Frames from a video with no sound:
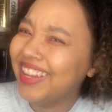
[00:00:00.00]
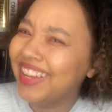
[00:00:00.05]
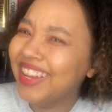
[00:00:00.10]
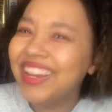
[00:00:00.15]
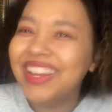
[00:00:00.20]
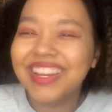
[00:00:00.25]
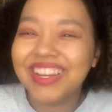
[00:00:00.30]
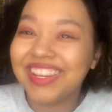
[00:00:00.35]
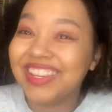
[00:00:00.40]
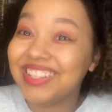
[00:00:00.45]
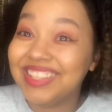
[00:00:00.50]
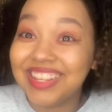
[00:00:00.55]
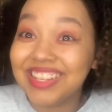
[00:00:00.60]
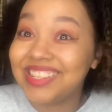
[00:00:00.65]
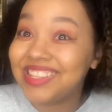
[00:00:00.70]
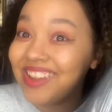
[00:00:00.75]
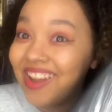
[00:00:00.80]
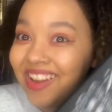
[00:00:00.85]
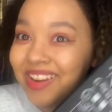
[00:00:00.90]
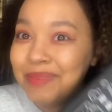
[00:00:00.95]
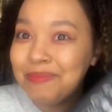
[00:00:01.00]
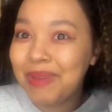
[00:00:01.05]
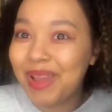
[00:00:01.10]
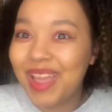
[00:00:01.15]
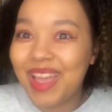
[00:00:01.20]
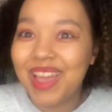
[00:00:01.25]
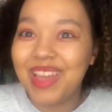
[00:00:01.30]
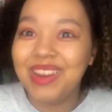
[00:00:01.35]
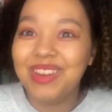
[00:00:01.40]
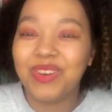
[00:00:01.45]
Because it's not in my
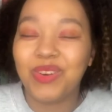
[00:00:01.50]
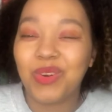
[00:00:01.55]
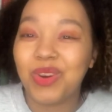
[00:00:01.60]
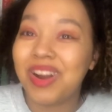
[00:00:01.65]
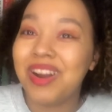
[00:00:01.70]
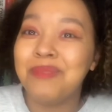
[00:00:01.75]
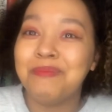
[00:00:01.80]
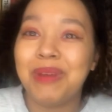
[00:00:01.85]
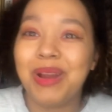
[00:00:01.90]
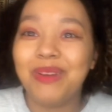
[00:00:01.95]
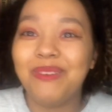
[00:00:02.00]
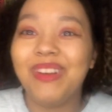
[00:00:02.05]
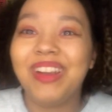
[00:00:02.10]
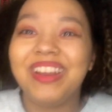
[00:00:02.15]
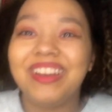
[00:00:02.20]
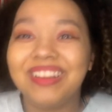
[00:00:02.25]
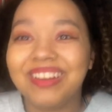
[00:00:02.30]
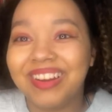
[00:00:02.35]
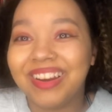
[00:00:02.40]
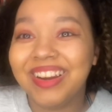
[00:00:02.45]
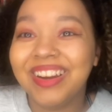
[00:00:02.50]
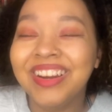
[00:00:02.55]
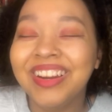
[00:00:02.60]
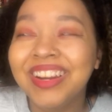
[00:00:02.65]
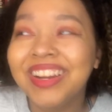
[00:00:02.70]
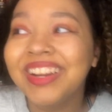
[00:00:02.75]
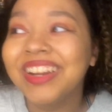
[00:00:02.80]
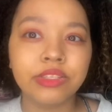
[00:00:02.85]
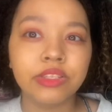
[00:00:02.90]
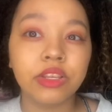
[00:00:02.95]
head or on my radar.
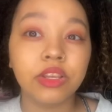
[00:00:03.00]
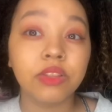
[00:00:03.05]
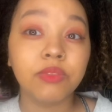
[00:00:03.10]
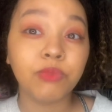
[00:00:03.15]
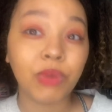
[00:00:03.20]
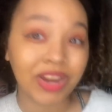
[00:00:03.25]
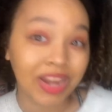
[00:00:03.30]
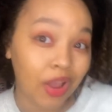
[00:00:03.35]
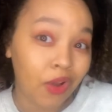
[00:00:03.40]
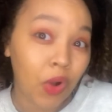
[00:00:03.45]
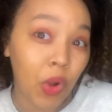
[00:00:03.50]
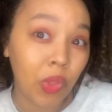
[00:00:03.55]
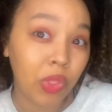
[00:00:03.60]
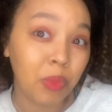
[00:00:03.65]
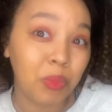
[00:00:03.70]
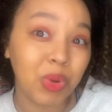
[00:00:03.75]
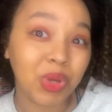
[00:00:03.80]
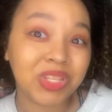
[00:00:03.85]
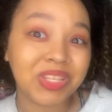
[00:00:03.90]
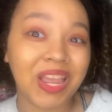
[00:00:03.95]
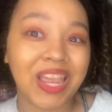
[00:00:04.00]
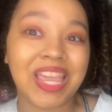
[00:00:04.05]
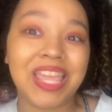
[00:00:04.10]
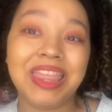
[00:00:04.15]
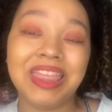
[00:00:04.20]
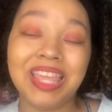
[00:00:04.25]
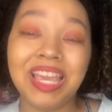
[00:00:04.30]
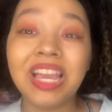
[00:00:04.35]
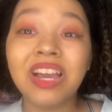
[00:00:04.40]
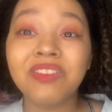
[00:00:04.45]
Right now, all the books I can
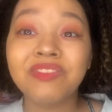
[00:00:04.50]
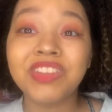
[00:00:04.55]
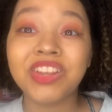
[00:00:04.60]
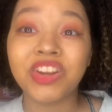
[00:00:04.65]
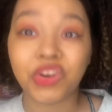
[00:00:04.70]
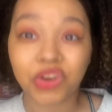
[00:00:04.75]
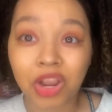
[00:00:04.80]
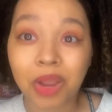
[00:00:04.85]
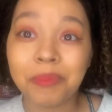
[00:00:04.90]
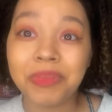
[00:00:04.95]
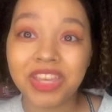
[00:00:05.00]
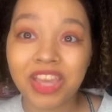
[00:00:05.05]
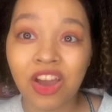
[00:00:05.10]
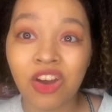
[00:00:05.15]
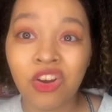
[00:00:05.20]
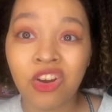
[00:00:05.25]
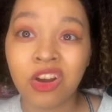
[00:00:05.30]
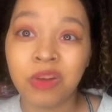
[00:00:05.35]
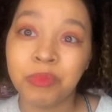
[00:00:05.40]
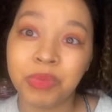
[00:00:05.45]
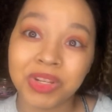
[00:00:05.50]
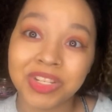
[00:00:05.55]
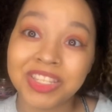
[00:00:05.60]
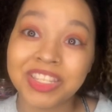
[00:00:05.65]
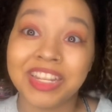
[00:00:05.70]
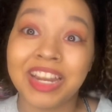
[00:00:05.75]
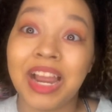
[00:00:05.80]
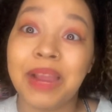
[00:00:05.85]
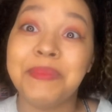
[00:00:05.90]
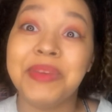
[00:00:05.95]
think of that are coming out are books
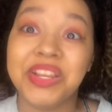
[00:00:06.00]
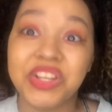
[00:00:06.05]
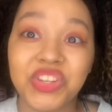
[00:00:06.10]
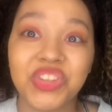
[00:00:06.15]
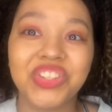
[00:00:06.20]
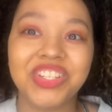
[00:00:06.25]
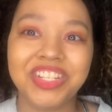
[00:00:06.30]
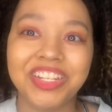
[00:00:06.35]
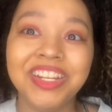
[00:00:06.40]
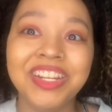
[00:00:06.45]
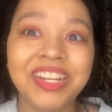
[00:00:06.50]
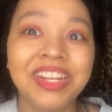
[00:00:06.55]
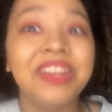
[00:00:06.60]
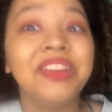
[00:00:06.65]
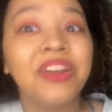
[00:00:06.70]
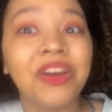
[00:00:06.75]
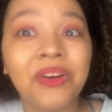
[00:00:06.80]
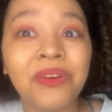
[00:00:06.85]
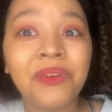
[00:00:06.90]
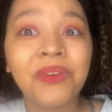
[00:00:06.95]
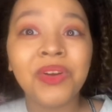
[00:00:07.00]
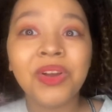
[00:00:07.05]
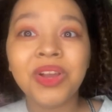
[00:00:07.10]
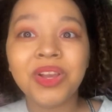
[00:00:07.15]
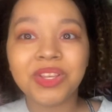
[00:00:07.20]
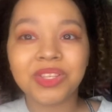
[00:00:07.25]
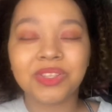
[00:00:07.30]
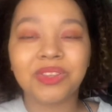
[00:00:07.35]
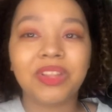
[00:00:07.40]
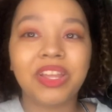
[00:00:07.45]
that I'm interested in, you know?
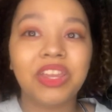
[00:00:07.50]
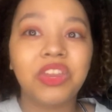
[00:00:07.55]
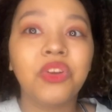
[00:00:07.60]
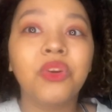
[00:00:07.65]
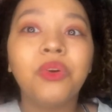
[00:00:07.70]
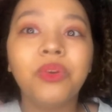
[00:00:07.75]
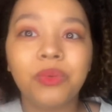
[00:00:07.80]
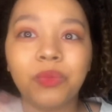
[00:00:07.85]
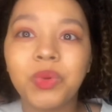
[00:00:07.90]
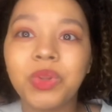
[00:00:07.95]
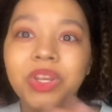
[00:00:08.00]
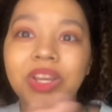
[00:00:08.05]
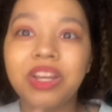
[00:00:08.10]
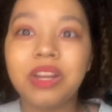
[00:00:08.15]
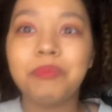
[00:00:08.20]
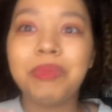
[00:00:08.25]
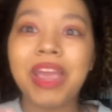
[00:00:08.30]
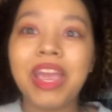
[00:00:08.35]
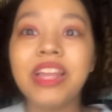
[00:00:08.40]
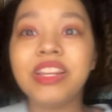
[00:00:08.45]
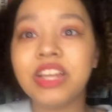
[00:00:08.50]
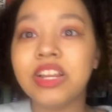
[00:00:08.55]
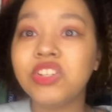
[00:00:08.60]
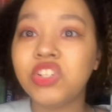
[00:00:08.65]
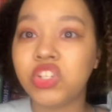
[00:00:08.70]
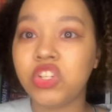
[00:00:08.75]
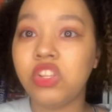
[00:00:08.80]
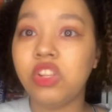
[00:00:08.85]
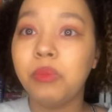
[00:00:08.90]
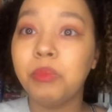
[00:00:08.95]
So, like, you're only really going to pay
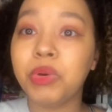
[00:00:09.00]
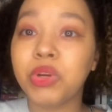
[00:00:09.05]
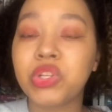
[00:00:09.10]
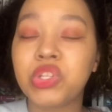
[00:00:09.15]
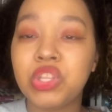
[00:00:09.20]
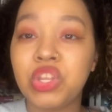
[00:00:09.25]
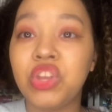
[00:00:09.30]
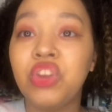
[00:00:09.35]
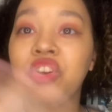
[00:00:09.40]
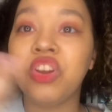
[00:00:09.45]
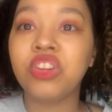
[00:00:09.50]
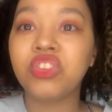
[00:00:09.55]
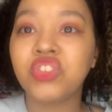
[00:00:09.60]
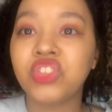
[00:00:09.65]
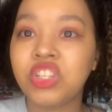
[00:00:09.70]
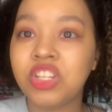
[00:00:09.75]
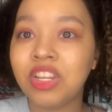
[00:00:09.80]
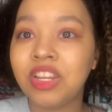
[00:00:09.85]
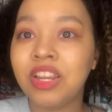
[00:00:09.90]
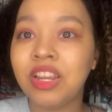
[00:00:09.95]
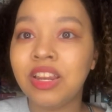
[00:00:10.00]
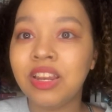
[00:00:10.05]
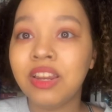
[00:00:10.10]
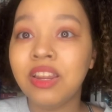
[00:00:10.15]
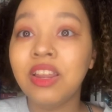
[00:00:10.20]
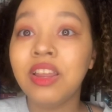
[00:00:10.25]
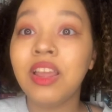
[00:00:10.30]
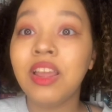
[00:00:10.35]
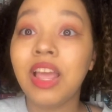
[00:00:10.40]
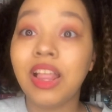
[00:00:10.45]
attention to the books that you're interested in.
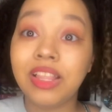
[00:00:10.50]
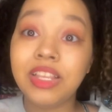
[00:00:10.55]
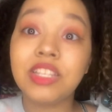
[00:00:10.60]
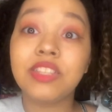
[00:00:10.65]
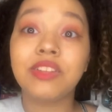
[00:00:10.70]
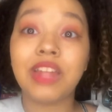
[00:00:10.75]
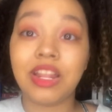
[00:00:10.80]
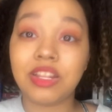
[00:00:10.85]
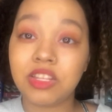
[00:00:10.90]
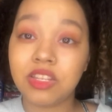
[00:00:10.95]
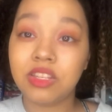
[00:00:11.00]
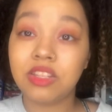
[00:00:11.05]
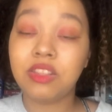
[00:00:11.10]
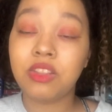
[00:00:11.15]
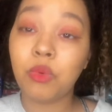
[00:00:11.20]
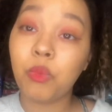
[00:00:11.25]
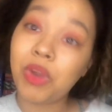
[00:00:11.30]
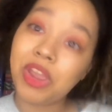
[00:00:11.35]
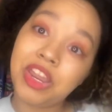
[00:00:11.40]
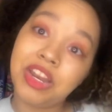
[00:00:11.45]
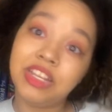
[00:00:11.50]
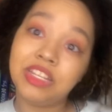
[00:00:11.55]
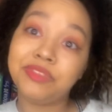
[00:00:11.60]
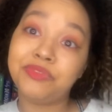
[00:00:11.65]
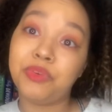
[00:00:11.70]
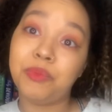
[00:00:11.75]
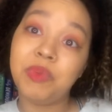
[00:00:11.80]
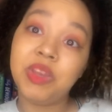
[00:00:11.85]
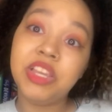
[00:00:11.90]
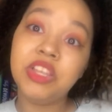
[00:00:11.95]
At least that's the way it is
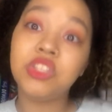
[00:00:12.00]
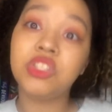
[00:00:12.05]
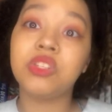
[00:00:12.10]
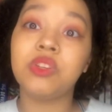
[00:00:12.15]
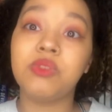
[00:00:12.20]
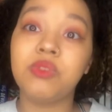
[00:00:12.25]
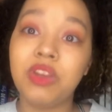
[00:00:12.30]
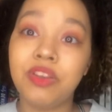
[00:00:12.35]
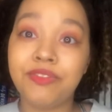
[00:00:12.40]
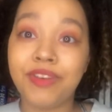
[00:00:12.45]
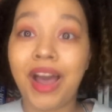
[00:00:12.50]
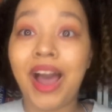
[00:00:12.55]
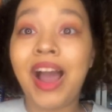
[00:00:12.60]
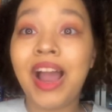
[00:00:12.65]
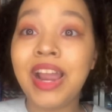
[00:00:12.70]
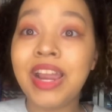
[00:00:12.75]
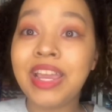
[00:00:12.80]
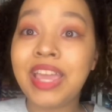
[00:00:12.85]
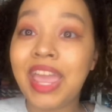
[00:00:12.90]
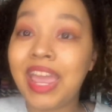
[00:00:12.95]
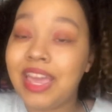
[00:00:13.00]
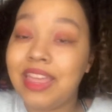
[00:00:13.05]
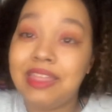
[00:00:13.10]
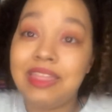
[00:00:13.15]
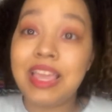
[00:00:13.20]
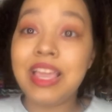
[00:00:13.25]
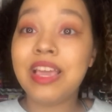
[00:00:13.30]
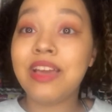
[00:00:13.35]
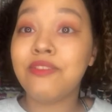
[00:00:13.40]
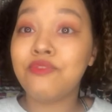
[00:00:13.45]
for me. So if I can't
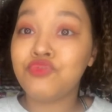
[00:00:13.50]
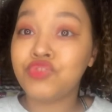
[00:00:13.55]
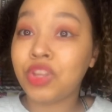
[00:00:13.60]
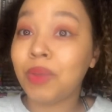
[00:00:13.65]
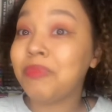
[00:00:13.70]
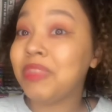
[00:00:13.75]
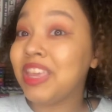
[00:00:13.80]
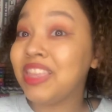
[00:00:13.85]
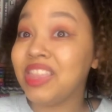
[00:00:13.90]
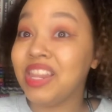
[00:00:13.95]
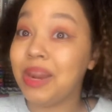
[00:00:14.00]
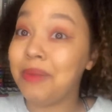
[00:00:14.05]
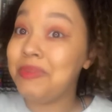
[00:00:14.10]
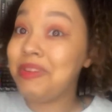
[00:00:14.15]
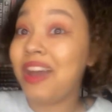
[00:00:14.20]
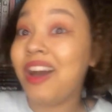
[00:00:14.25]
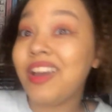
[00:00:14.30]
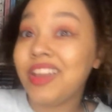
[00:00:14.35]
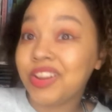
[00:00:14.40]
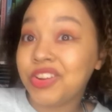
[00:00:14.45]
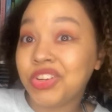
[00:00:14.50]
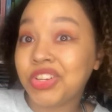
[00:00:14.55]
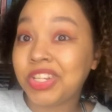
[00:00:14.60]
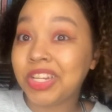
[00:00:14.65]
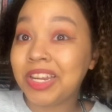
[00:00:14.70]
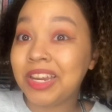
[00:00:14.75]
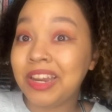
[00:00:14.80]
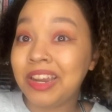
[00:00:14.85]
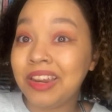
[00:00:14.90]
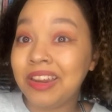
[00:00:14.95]
think of something that I'm not
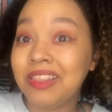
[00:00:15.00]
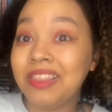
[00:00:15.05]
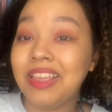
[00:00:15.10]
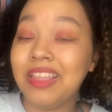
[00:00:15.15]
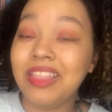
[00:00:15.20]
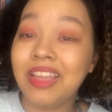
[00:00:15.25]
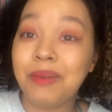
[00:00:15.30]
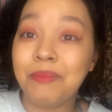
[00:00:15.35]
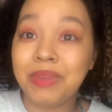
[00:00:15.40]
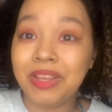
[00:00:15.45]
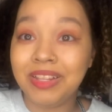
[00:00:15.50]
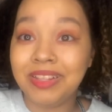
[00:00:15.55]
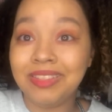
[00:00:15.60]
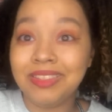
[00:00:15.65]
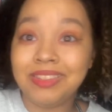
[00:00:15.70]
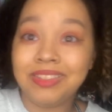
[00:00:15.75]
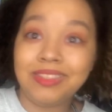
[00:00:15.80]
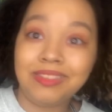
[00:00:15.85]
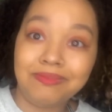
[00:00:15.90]
interested in, then that means